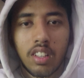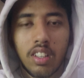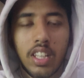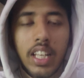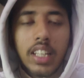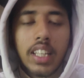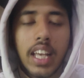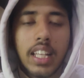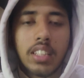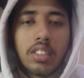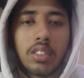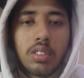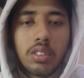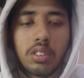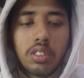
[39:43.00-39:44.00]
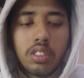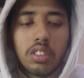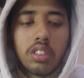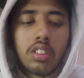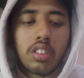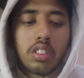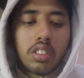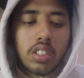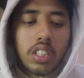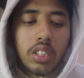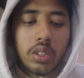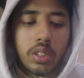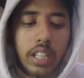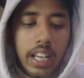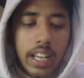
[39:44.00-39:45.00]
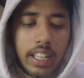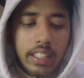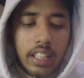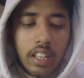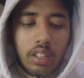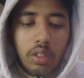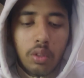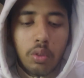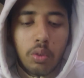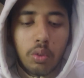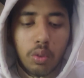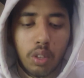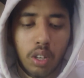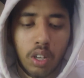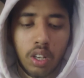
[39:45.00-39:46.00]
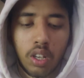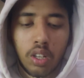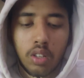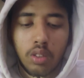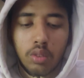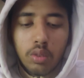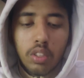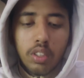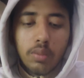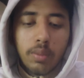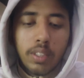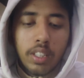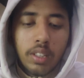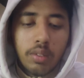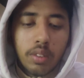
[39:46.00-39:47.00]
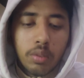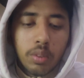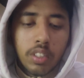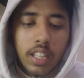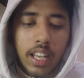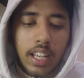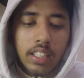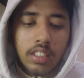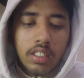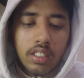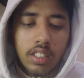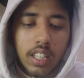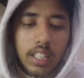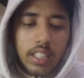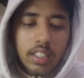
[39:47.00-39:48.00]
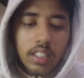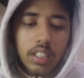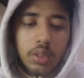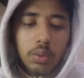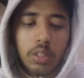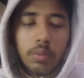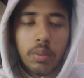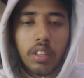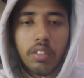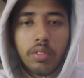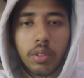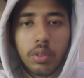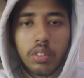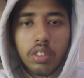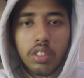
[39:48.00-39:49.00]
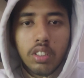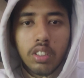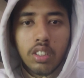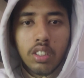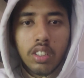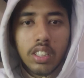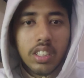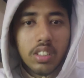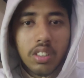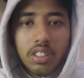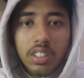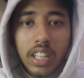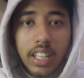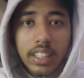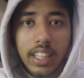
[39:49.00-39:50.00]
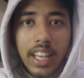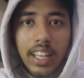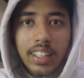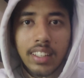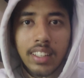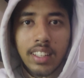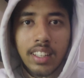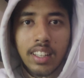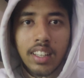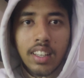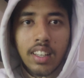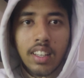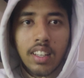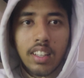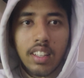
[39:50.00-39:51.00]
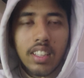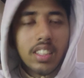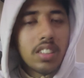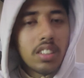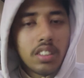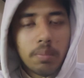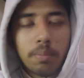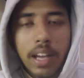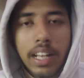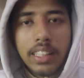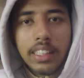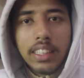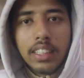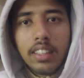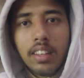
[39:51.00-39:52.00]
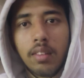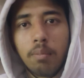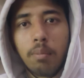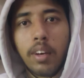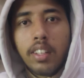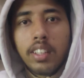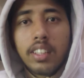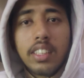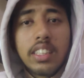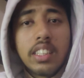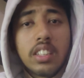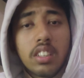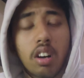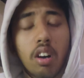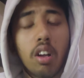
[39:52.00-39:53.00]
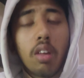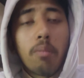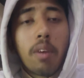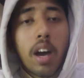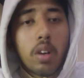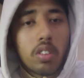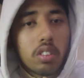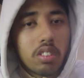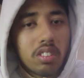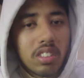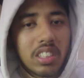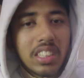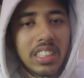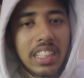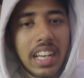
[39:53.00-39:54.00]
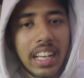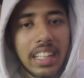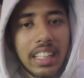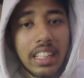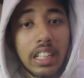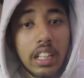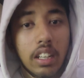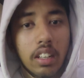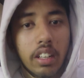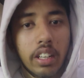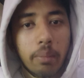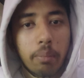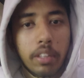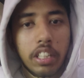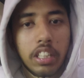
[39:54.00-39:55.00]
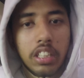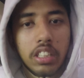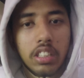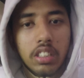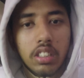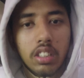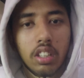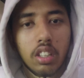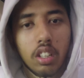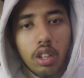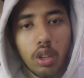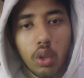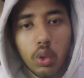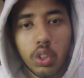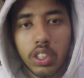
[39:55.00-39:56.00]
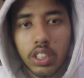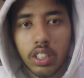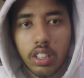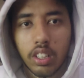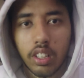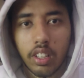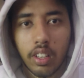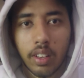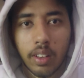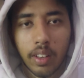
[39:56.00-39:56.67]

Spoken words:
Like the astrologers see your hand and you will be given with the answer that this will be a future. It's not like that. It's not the magic, but it's all about understanding repetition logically.